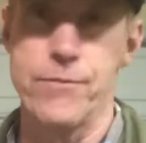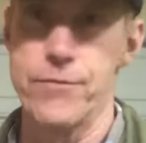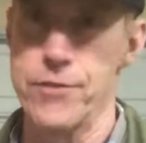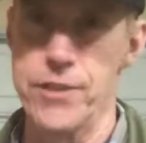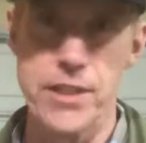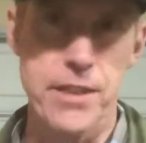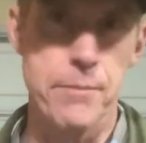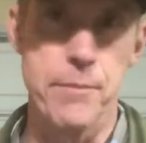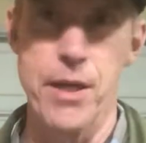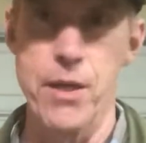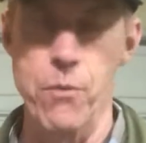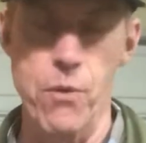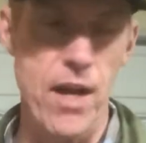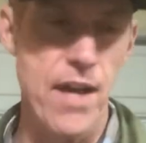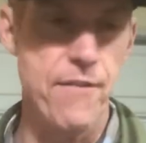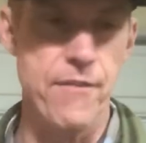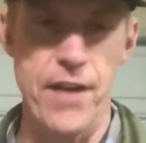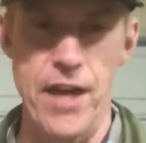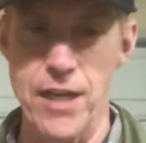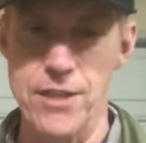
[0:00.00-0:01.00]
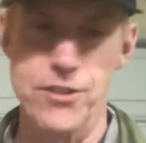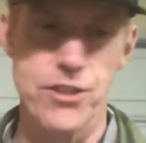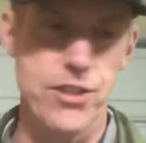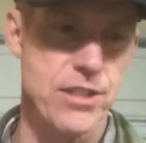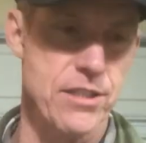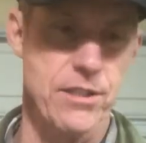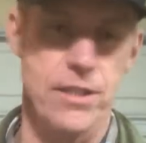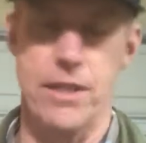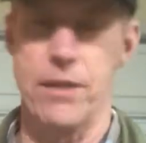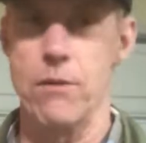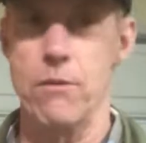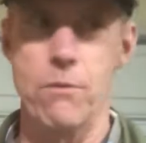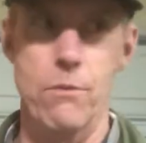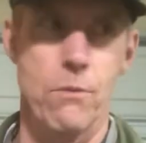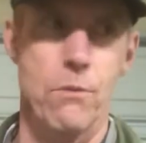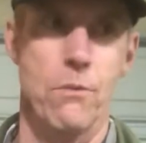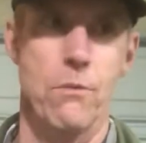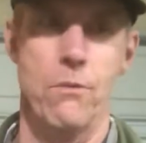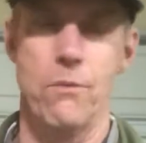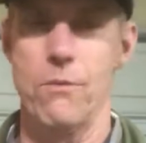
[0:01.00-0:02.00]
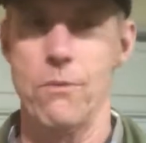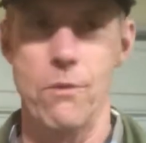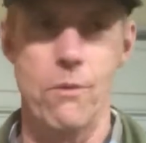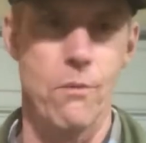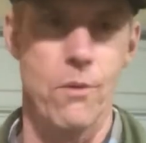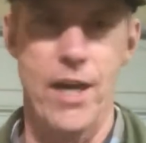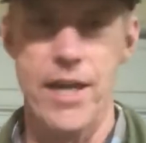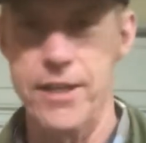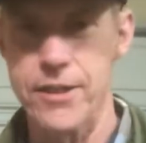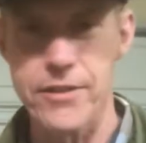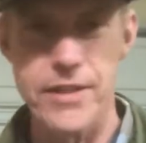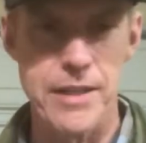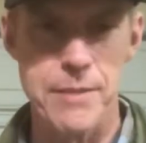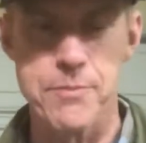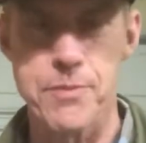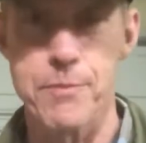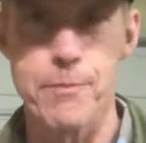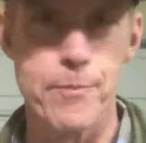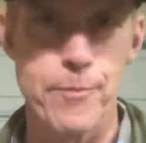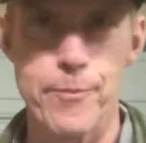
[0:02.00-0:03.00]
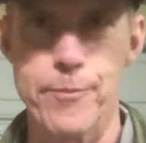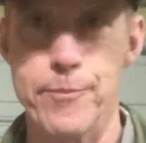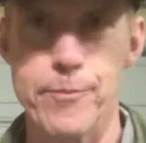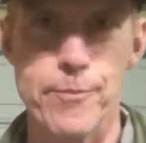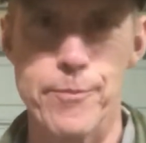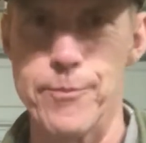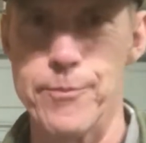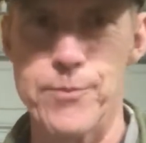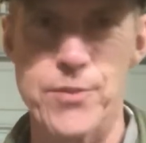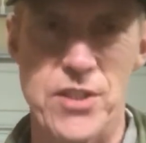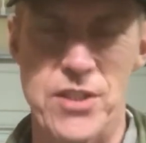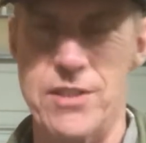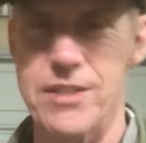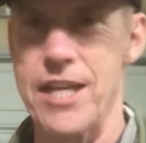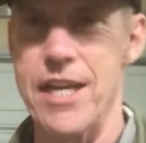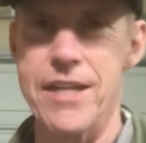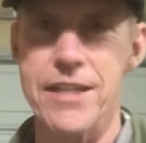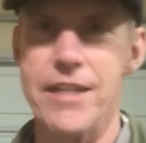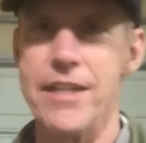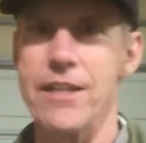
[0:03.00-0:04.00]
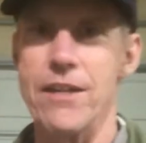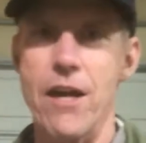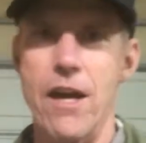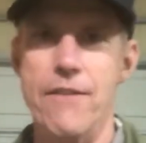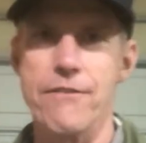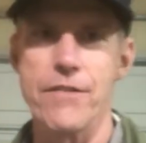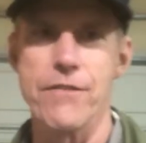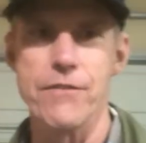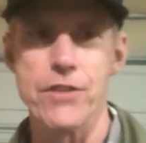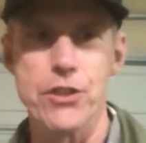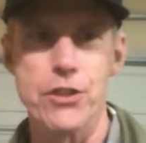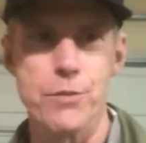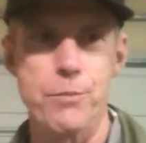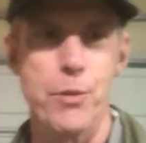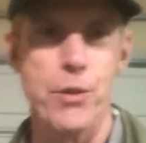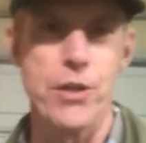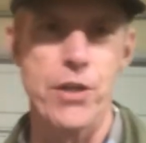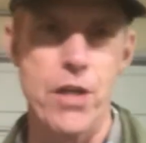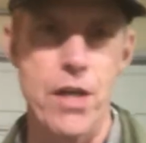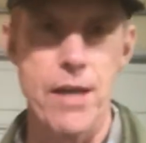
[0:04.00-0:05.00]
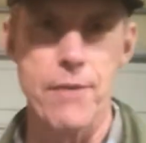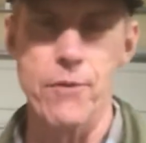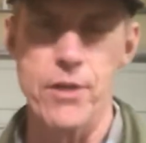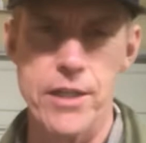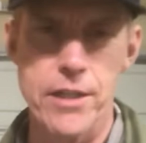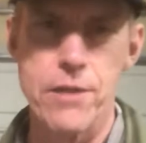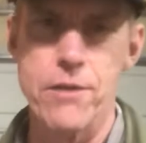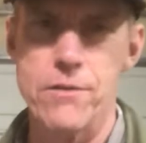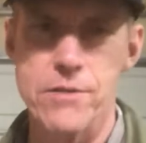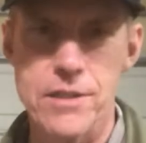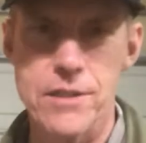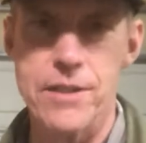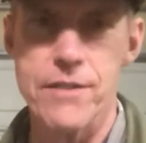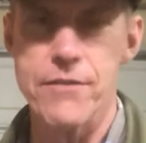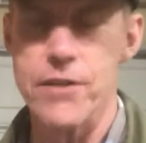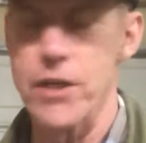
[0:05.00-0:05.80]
freaking my wife out. She's like, why do you keep sanding it off if you just put it on? Why not leave